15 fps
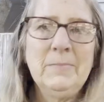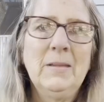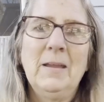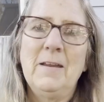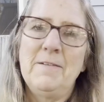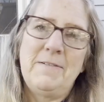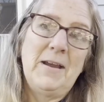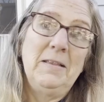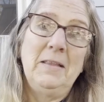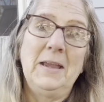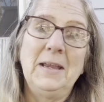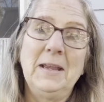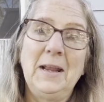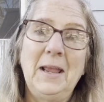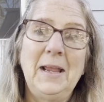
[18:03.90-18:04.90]
if I
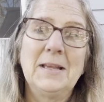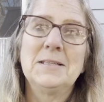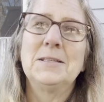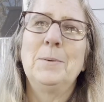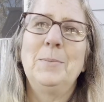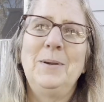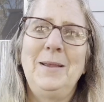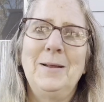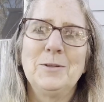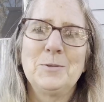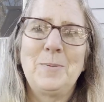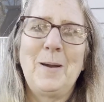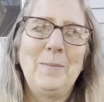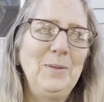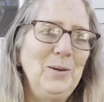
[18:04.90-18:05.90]
like it, I guess somebody else
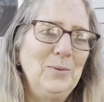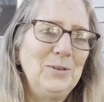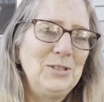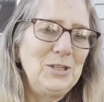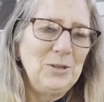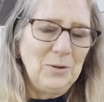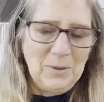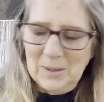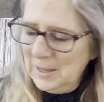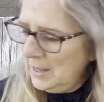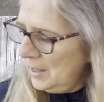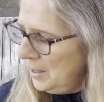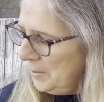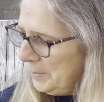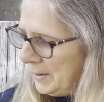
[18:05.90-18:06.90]
probably would too.
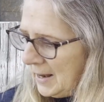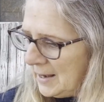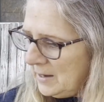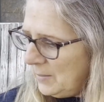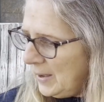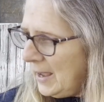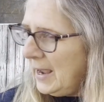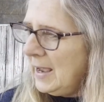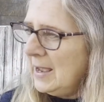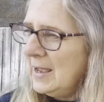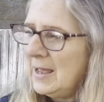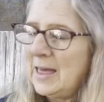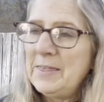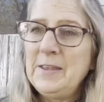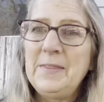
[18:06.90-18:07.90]
But anyway,
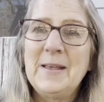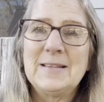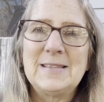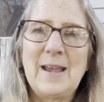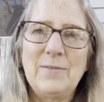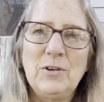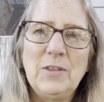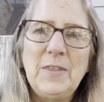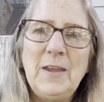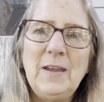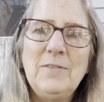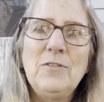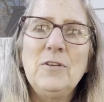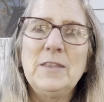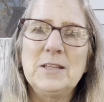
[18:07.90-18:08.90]
I think that's everything
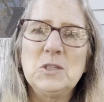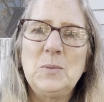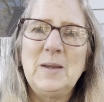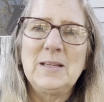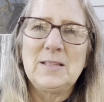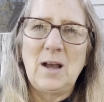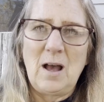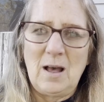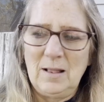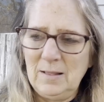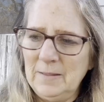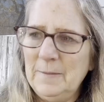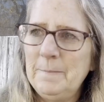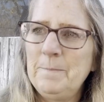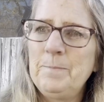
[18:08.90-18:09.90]
for this week's haul.
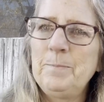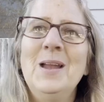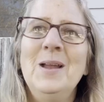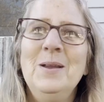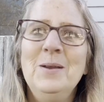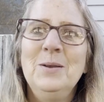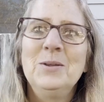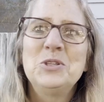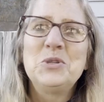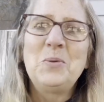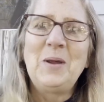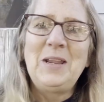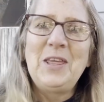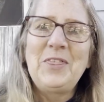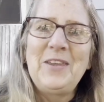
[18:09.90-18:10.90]
So what
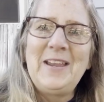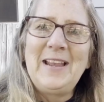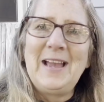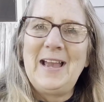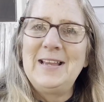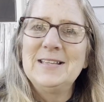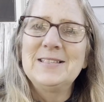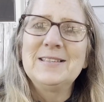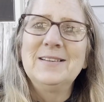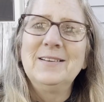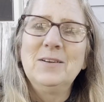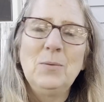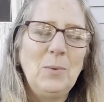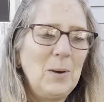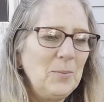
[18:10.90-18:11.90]
do you think, guys?
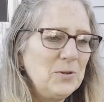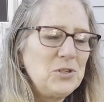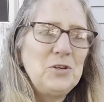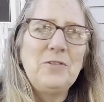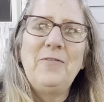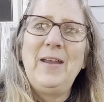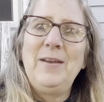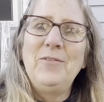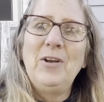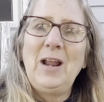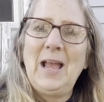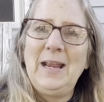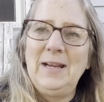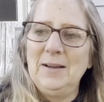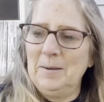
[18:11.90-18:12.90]
What was your favorite
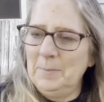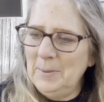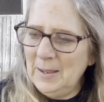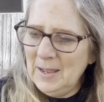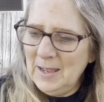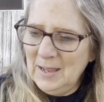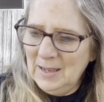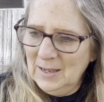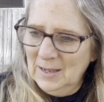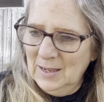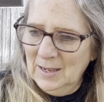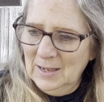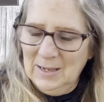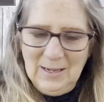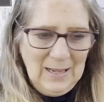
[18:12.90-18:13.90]
item?
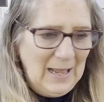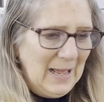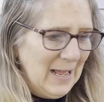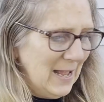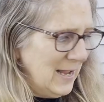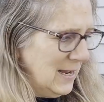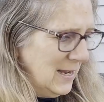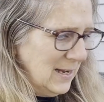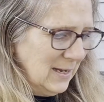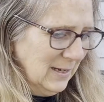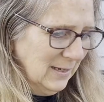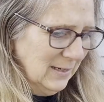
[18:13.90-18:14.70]
I